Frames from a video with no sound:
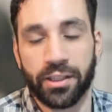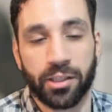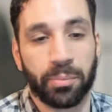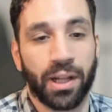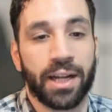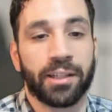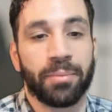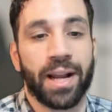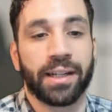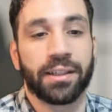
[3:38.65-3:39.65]
supply and
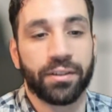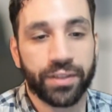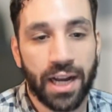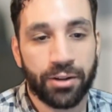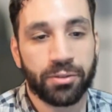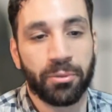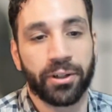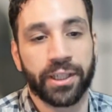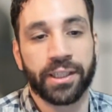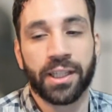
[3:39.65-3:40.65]
demand of the housing market.